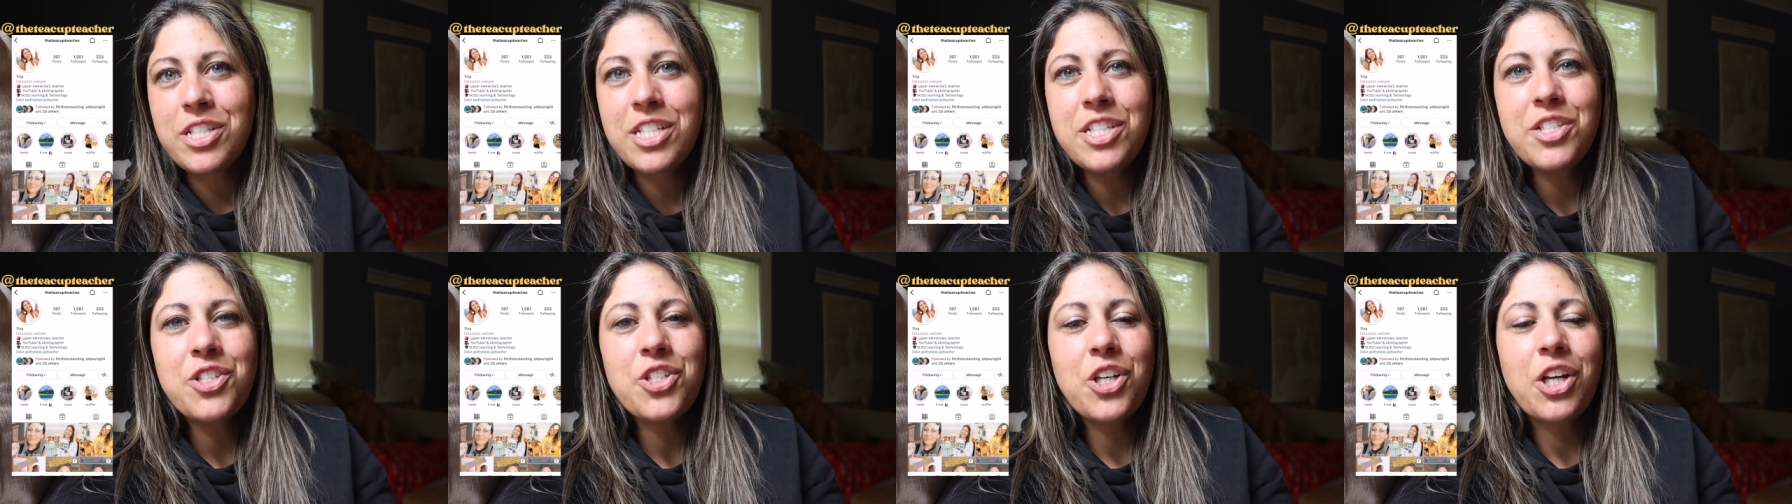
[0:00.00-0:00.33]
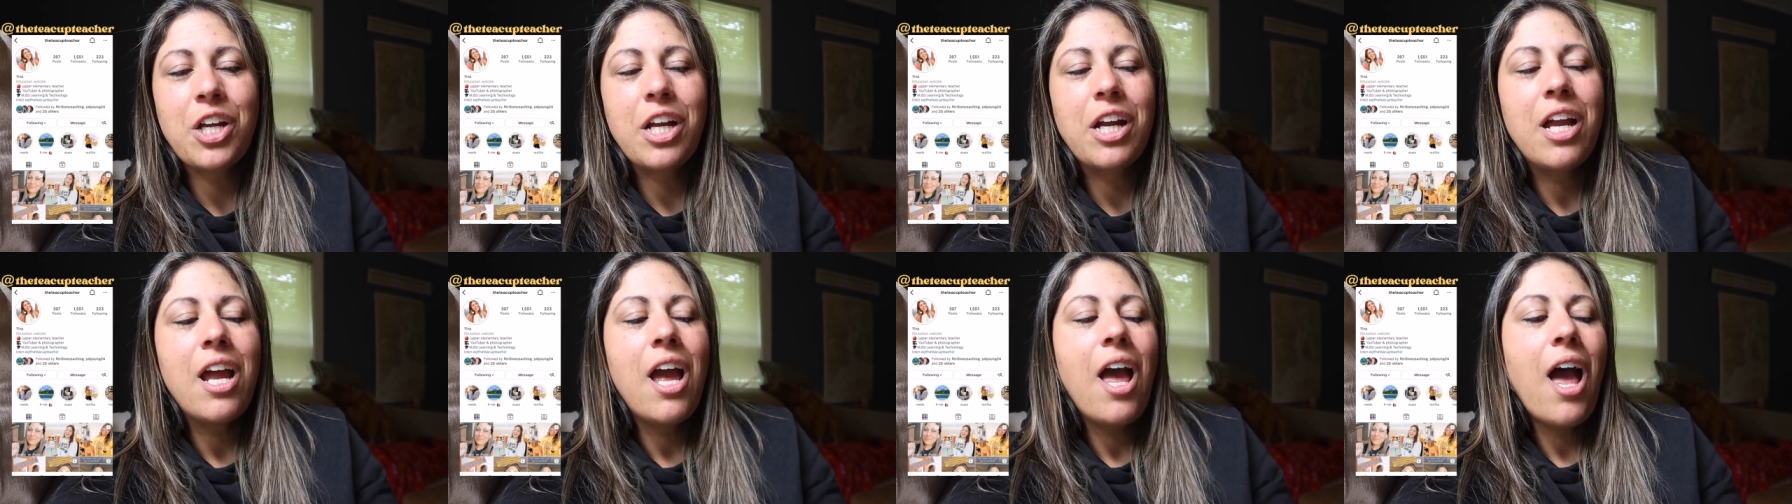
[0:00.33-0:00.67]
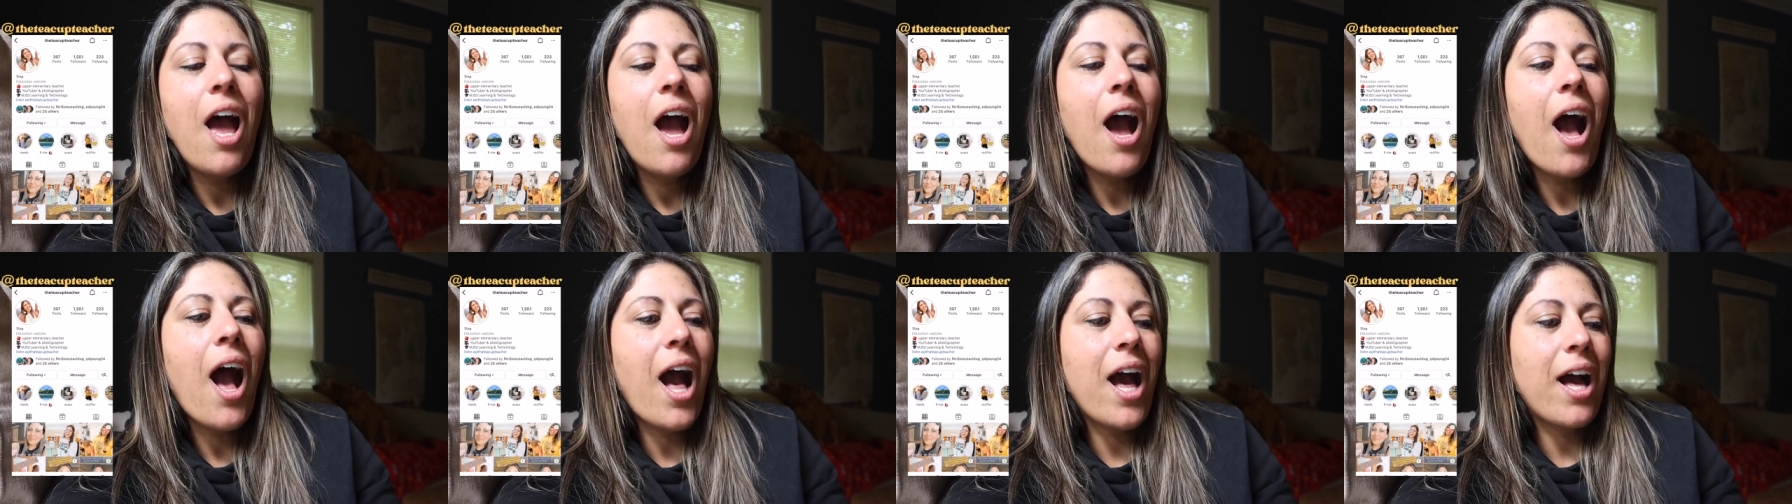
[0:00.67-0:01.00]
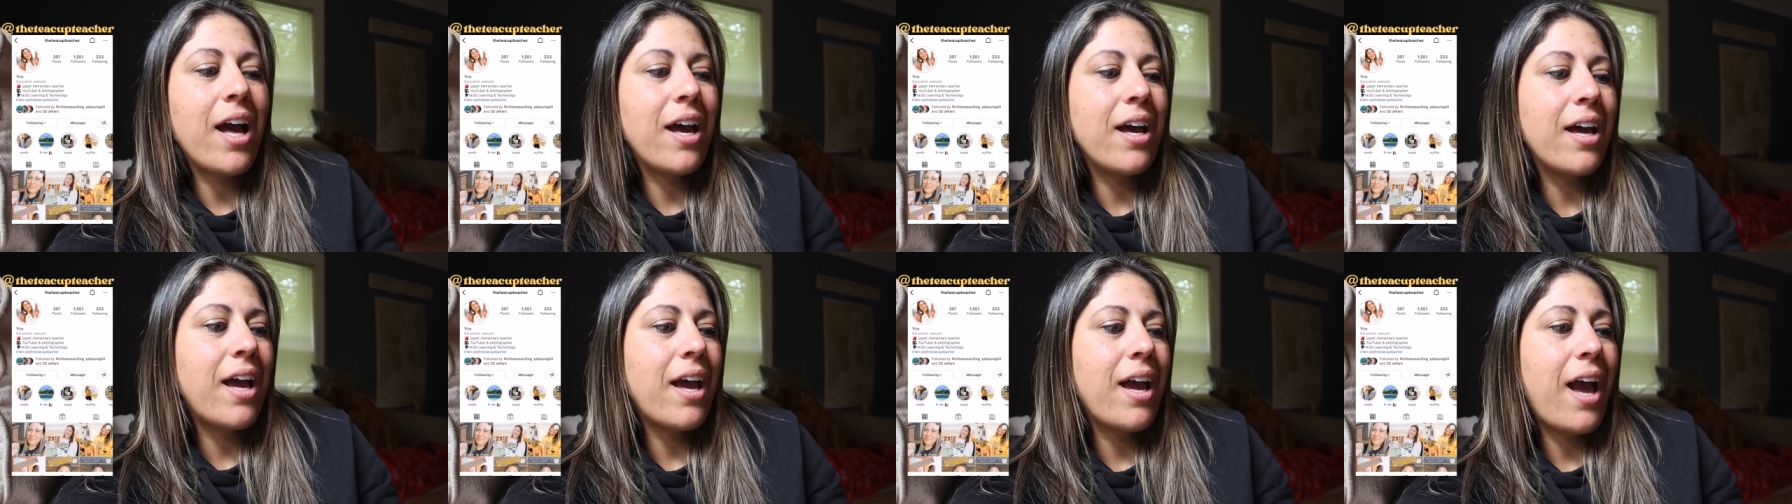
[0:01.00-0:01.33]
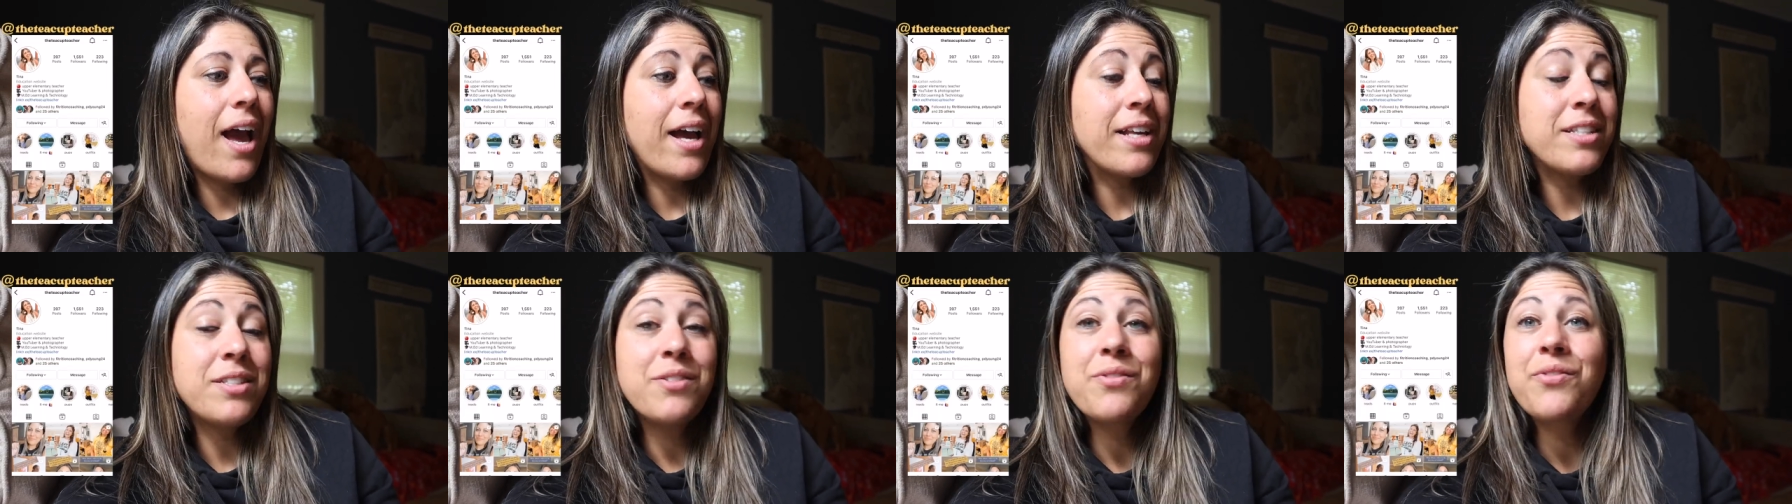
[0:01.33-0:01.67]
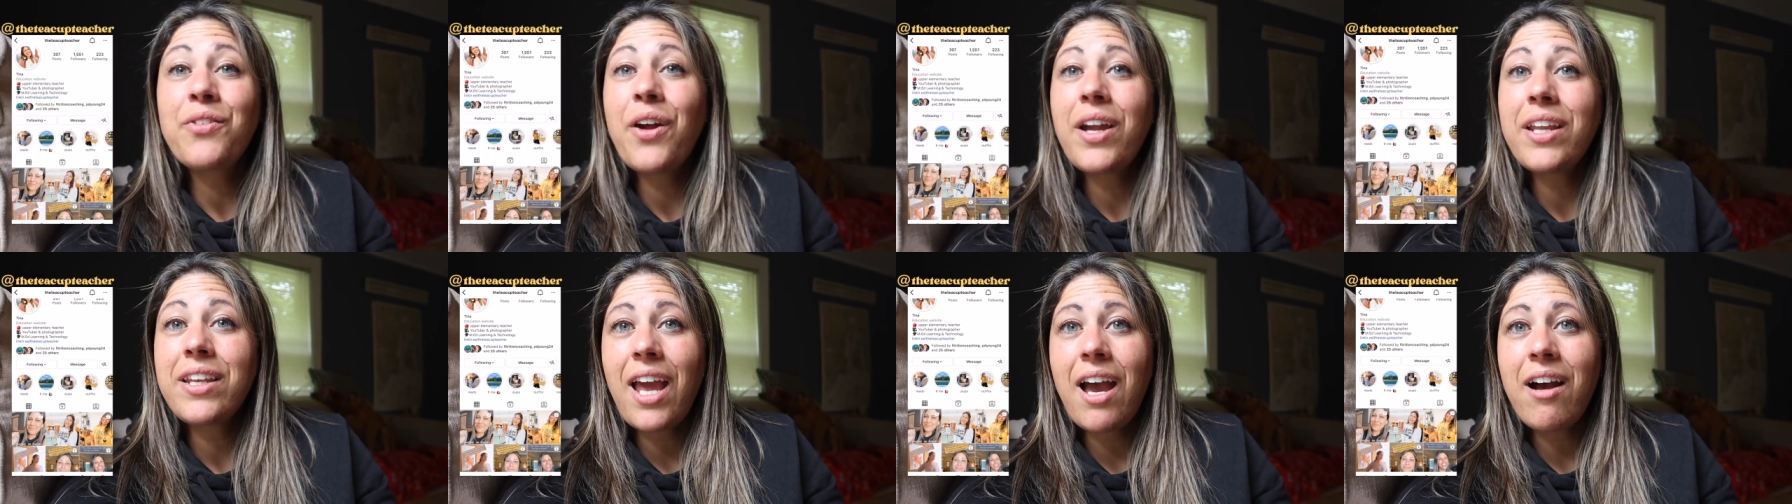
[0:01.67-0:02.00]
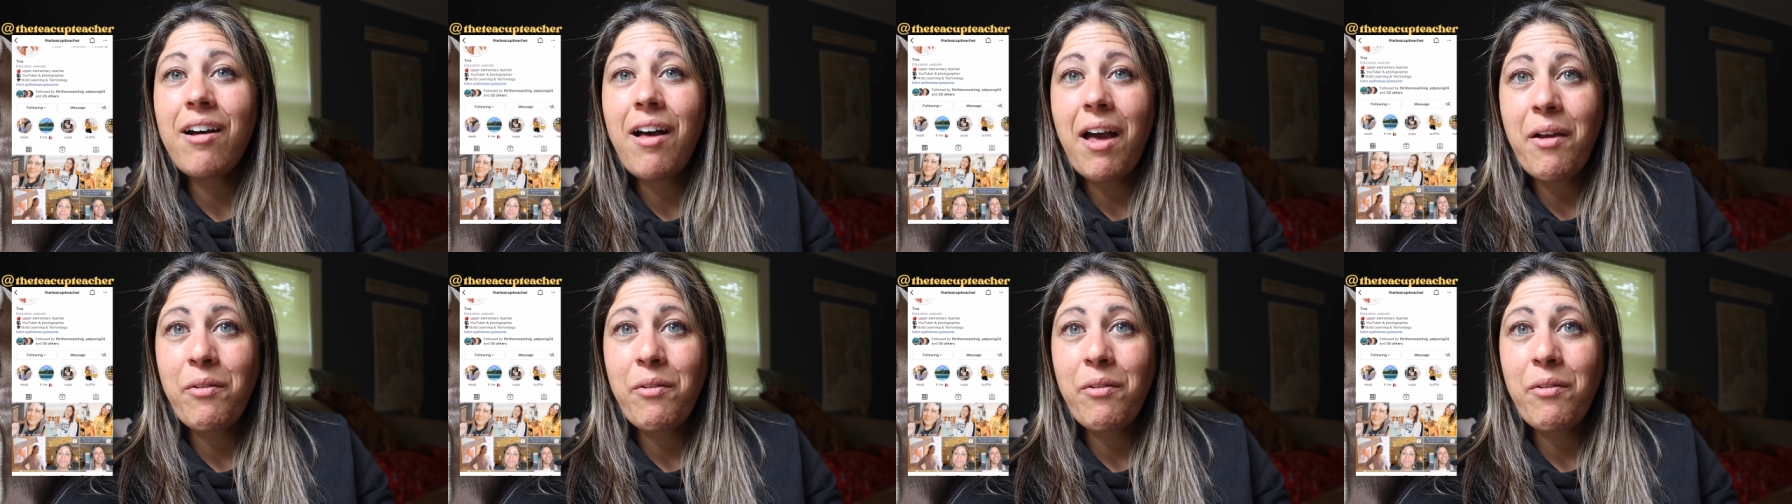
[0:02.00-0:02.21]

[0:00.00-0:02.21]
teacher. As of right now,